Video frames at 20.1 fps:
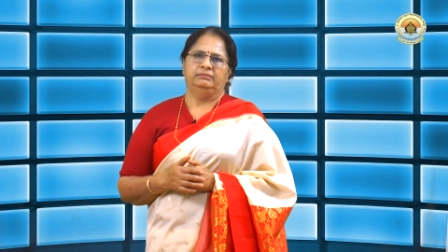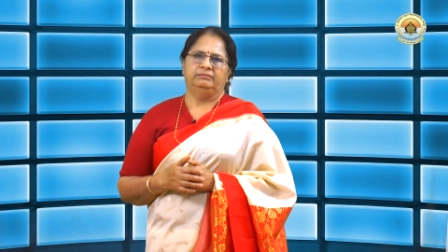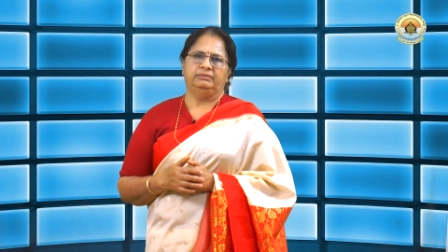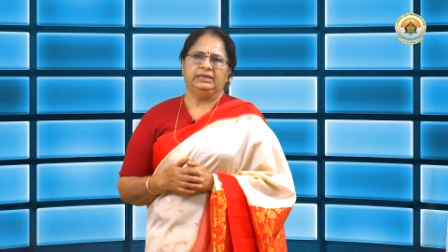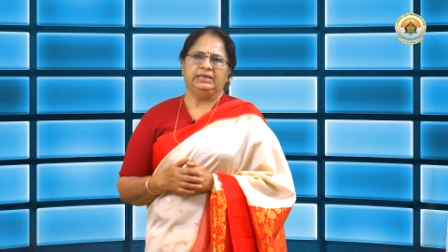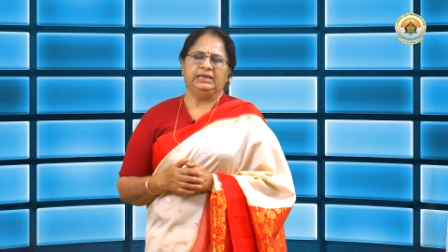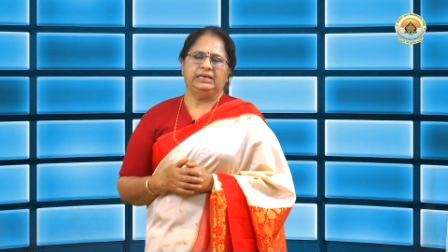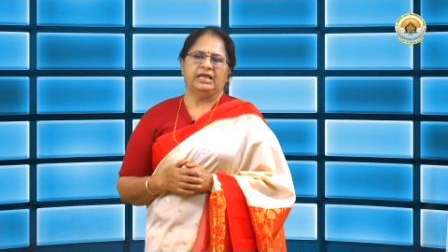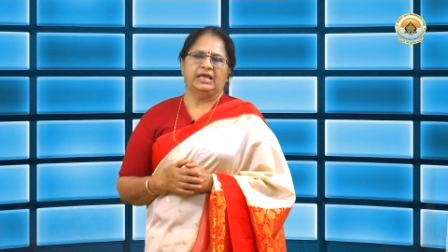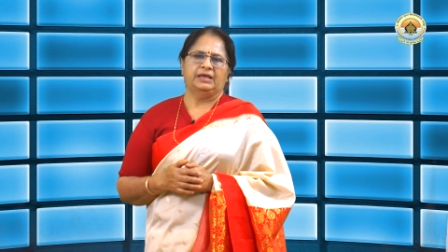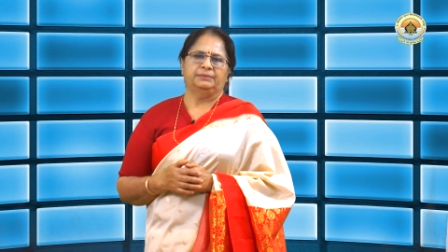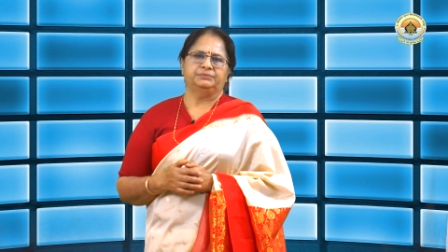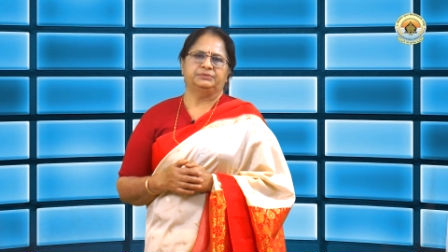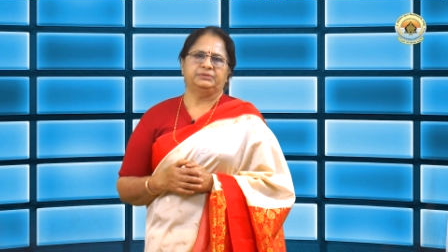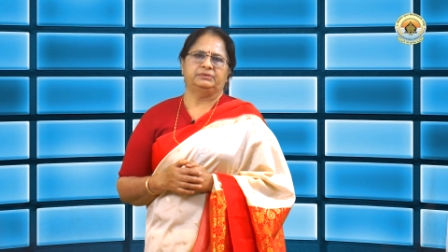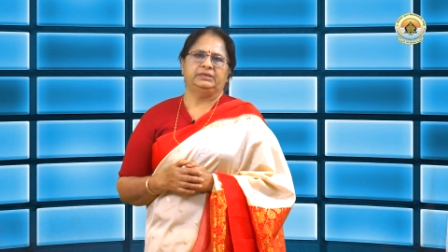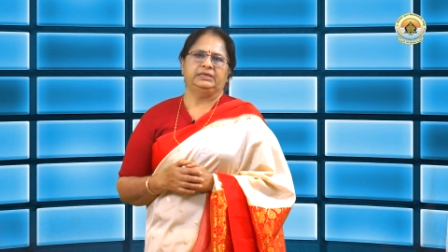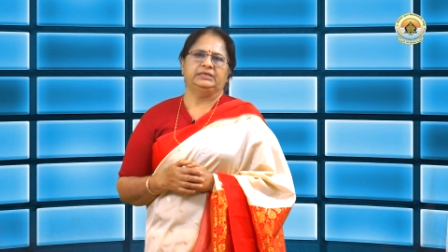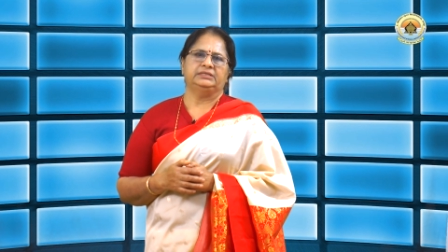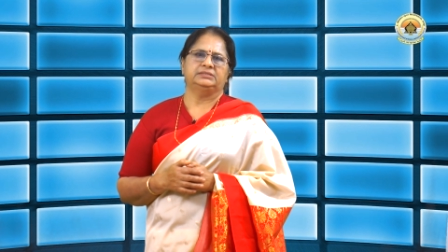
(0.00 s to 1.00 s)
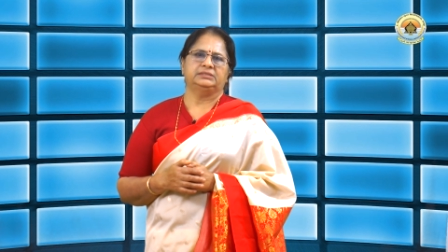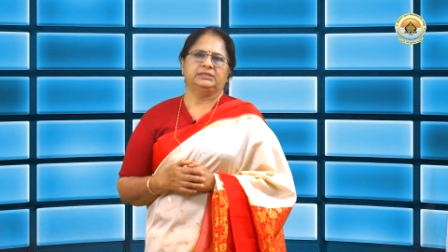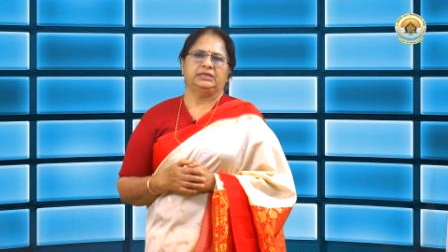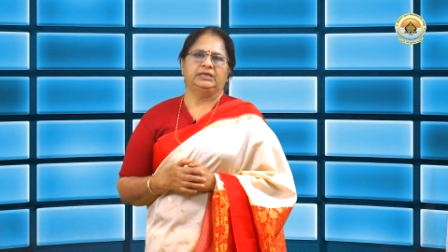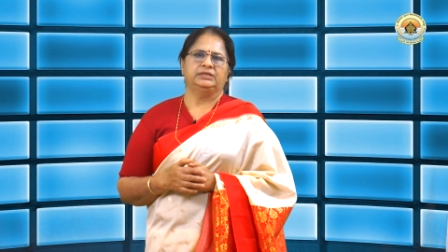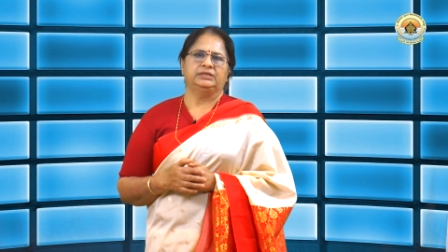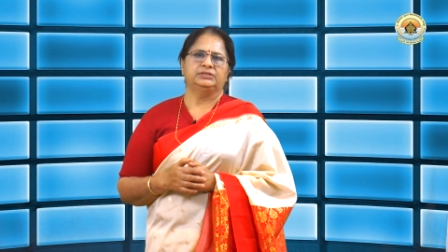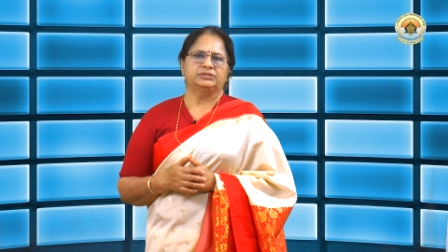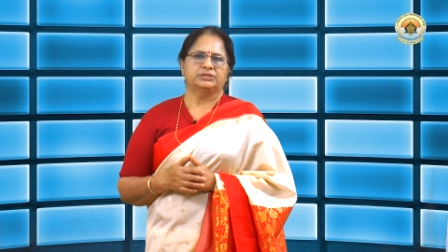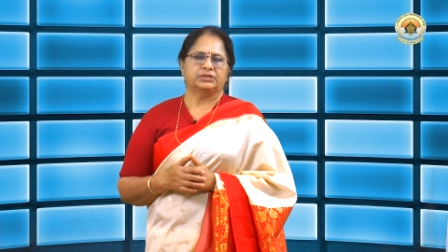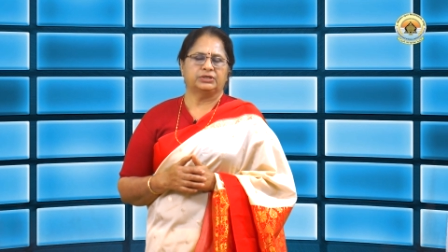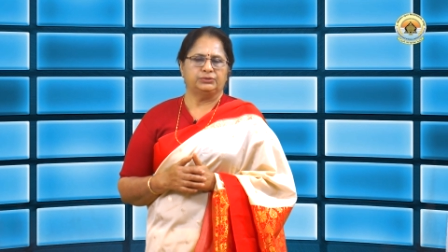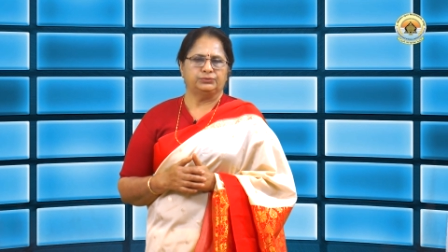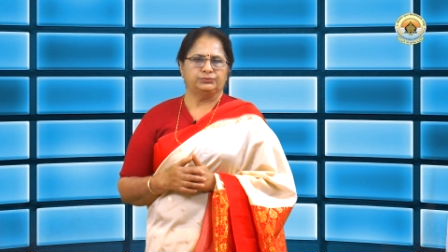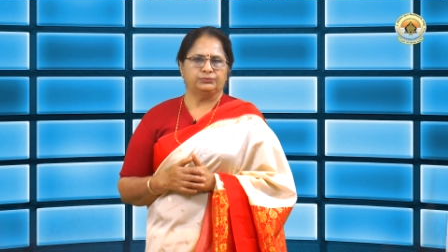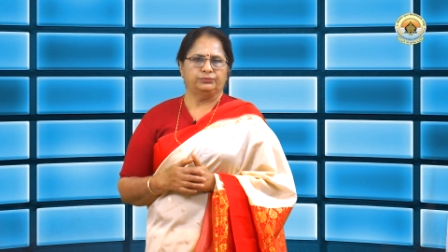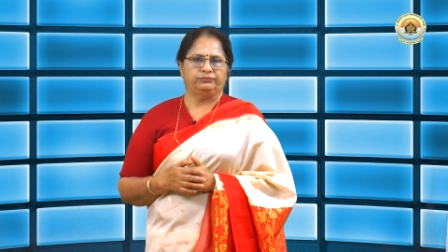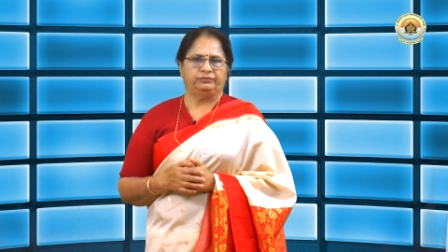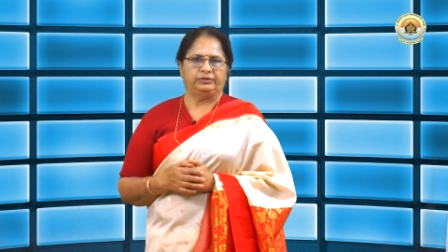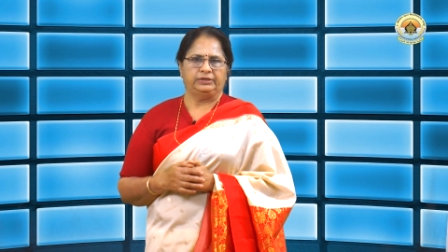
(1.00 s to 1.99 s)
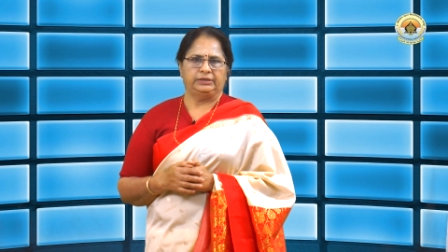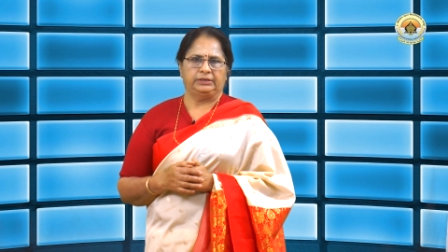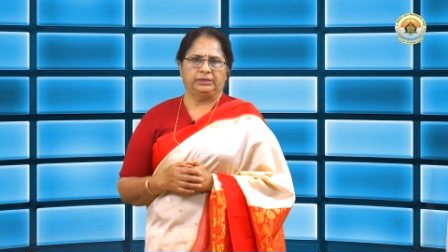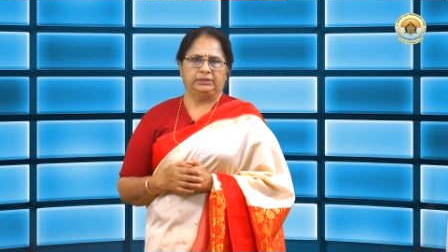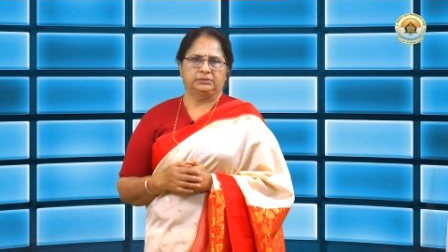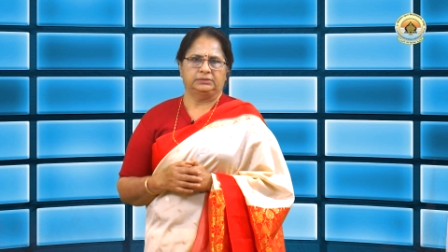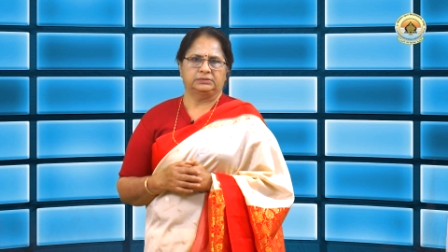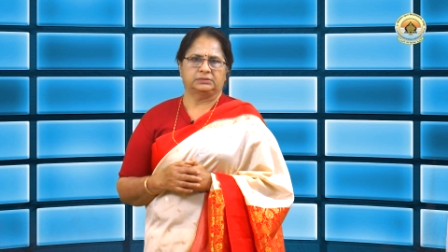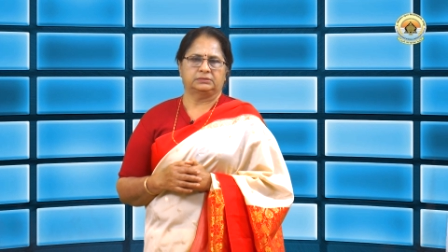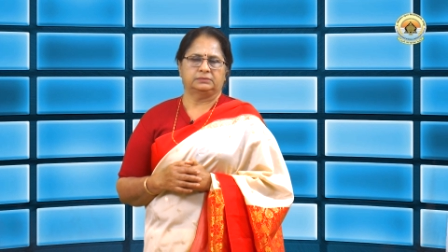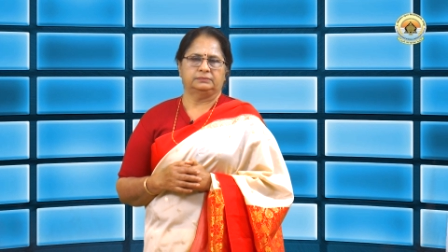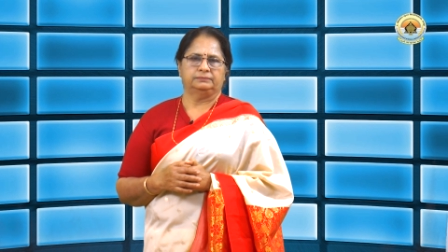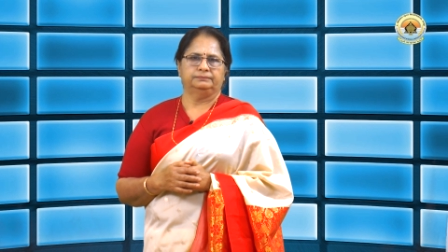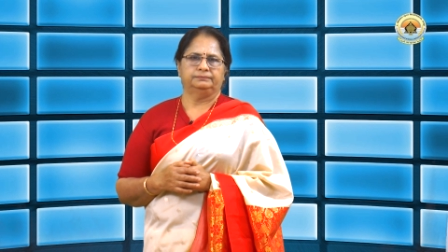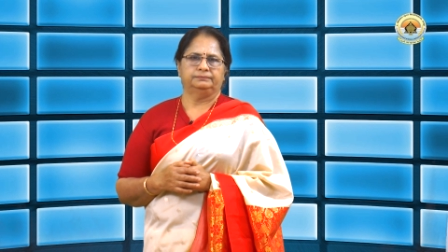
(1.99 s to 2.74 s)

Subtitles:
relapse rates in schizophrenics.